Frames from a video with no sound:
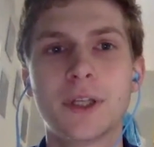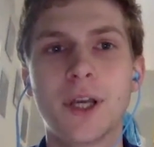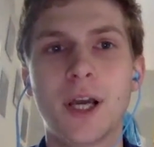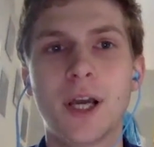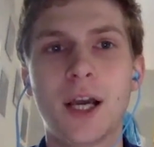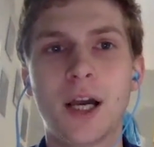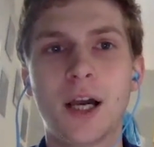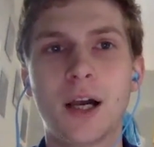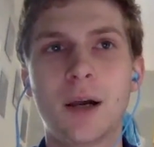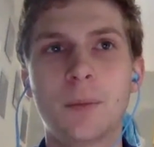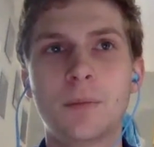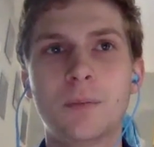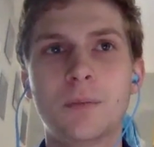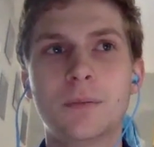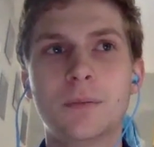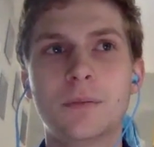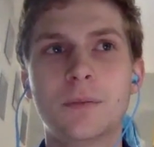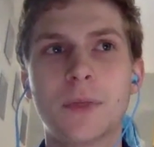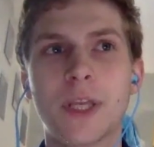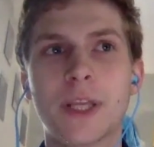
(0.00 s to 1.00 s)
Um,
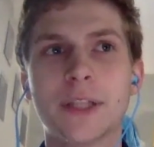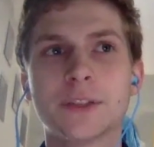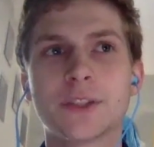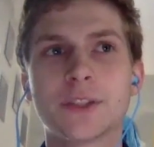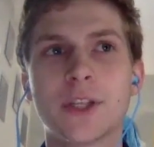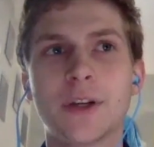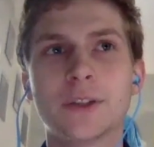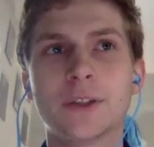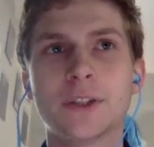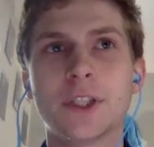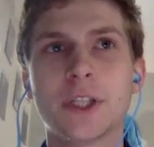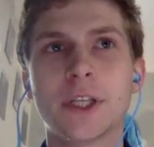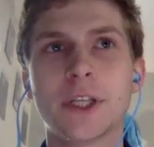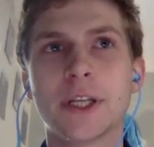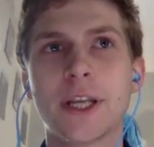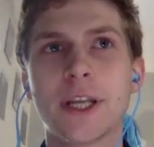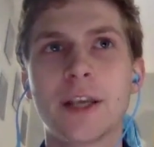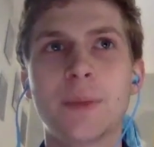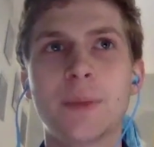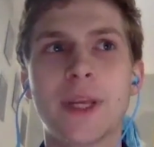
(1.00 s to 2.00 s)
and so she
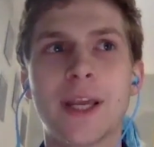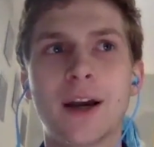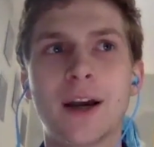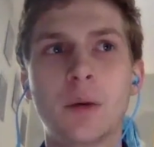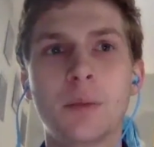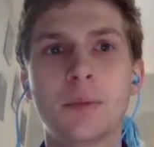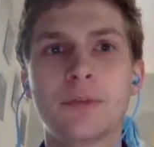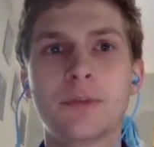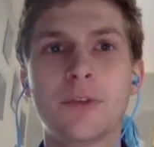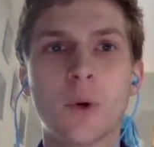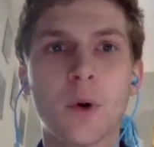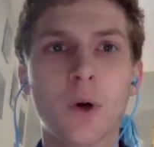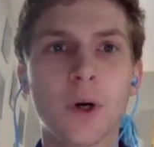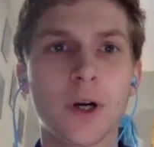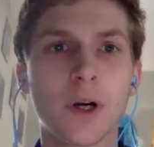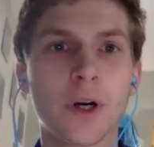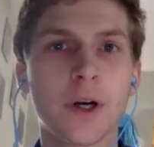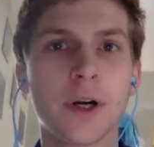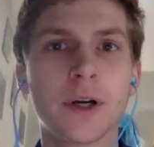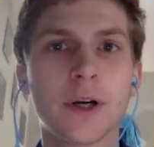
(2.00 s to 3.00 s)
can get me help
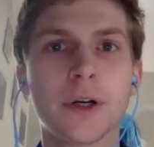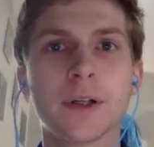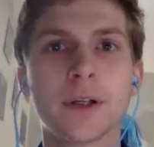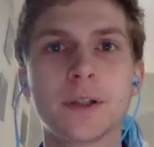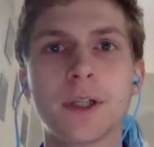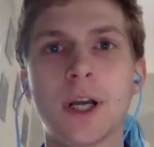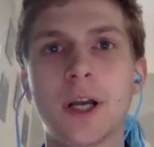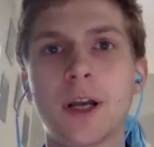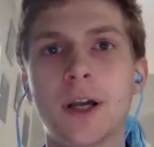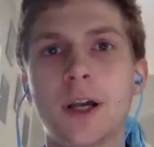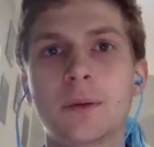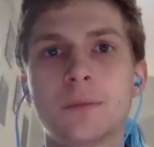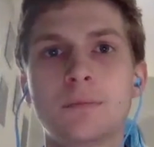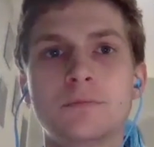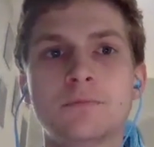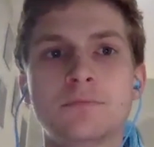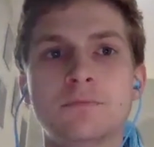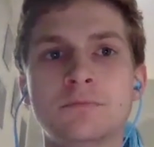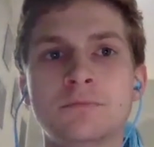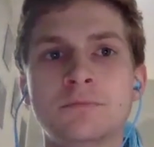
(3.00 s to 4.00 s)
for
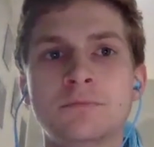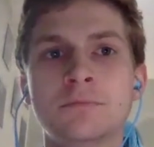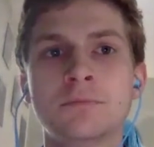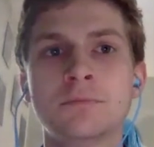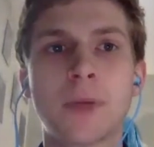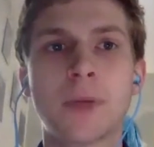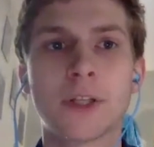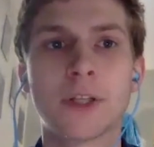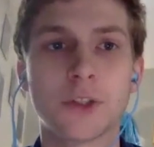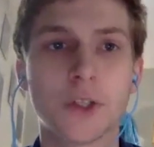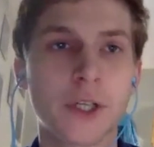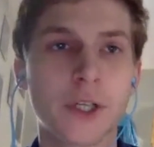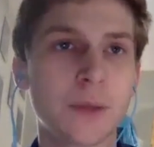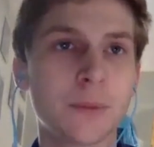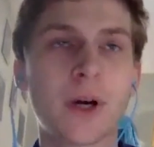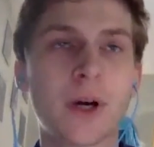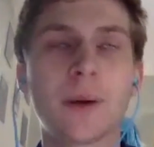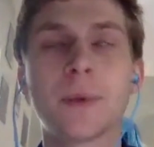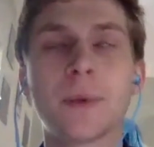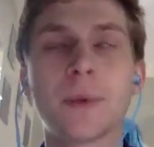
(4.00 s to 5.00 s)
my drinking
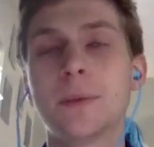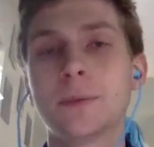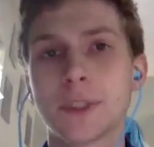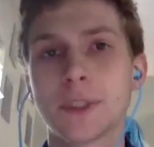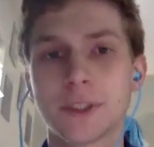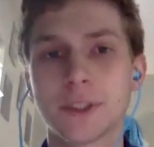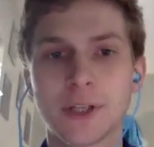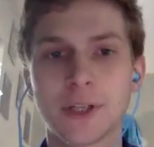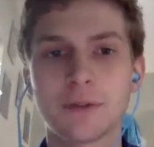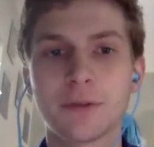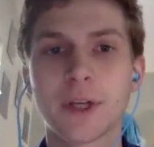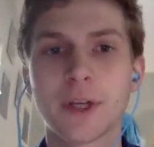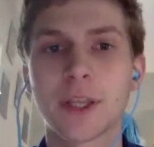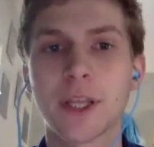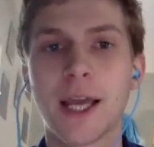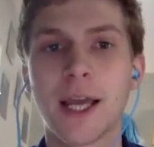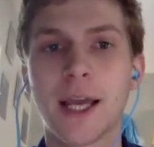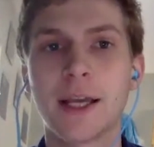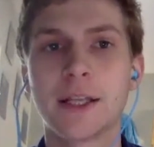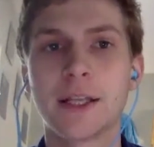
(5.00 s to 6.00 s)
problems and stuff like
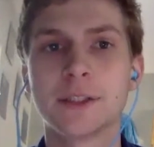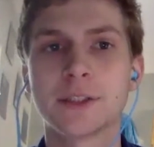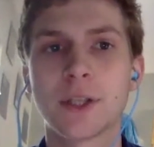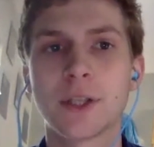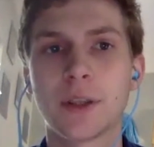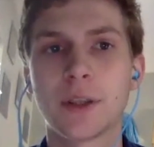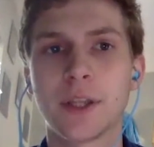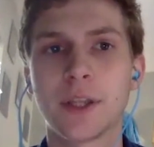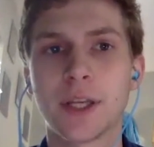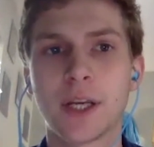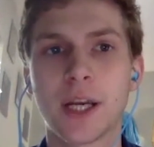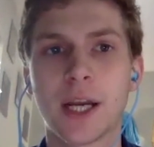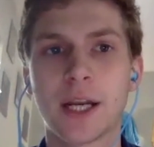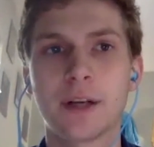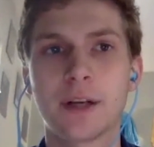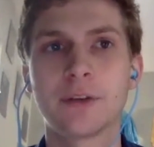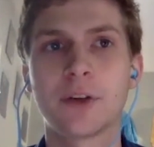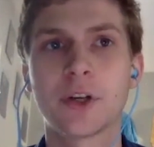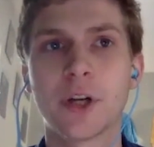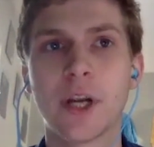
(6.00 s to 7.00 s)
that. And so I think
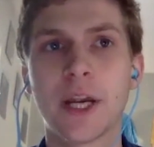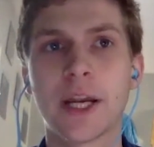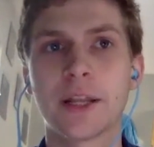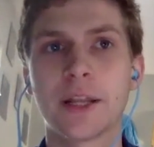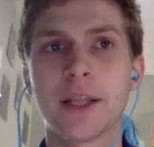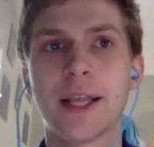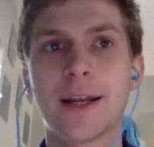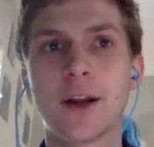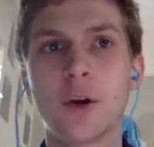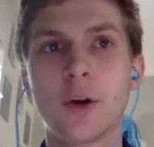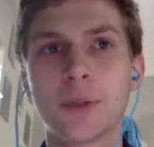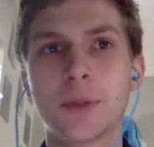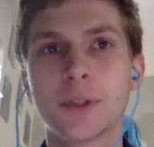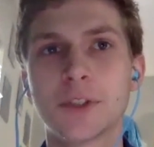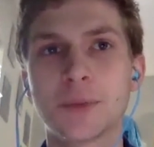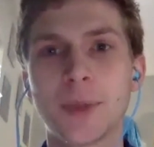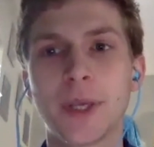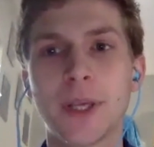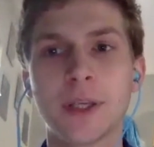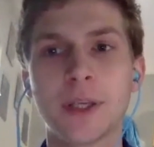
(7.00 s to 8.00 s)
kind of creating that open
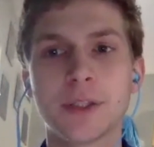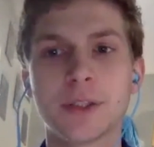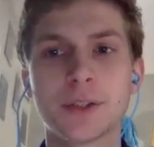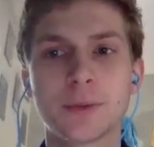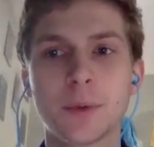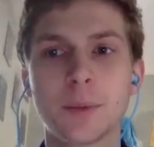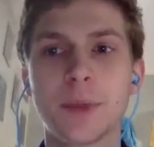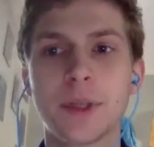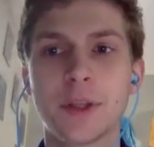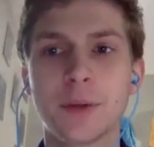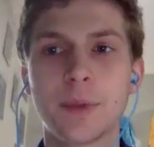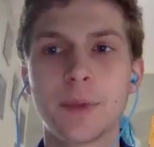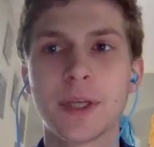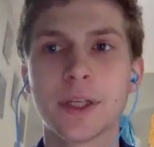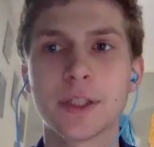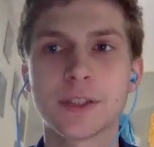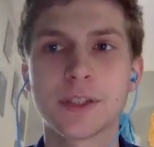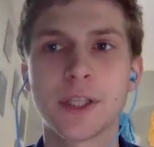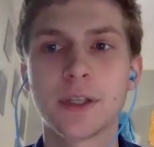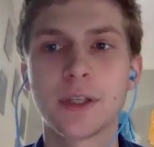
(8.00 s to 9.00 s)
space would be the
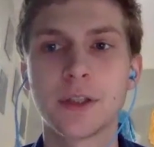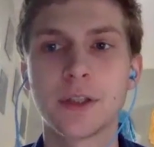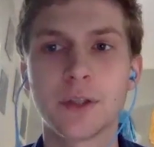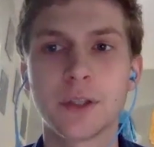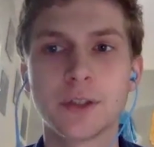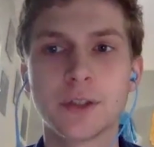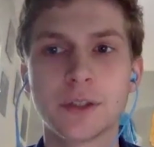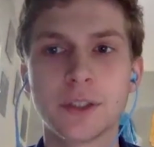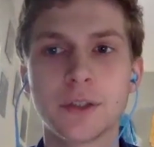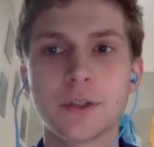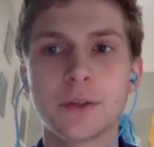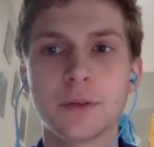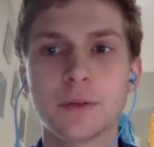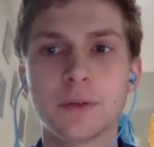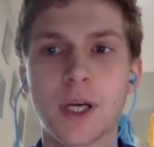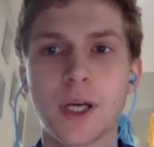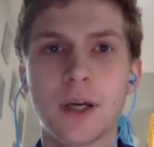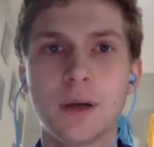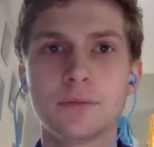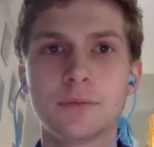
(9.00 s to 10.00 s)
biggest thing you can do
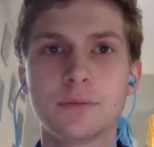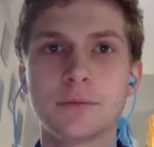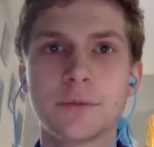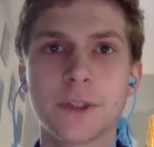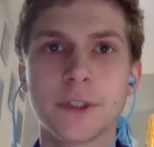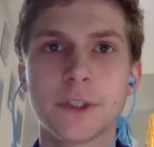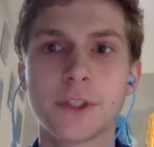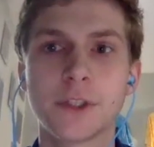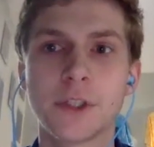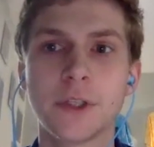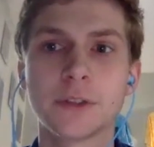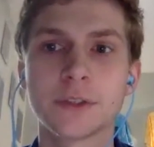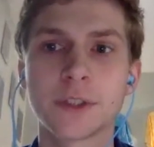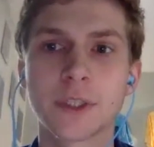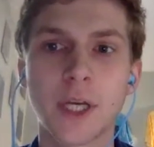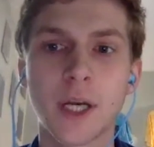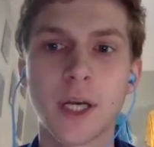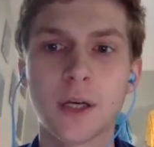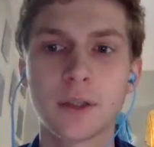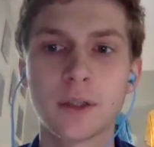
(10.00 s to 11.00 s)
for students
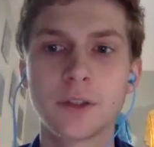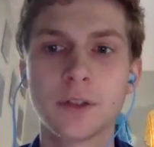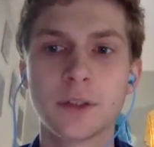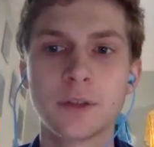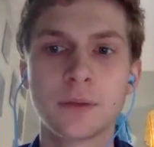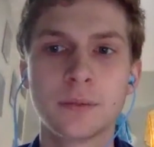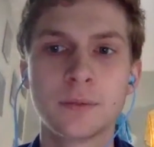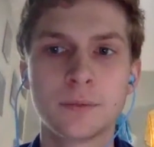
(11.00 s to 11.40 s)
in college.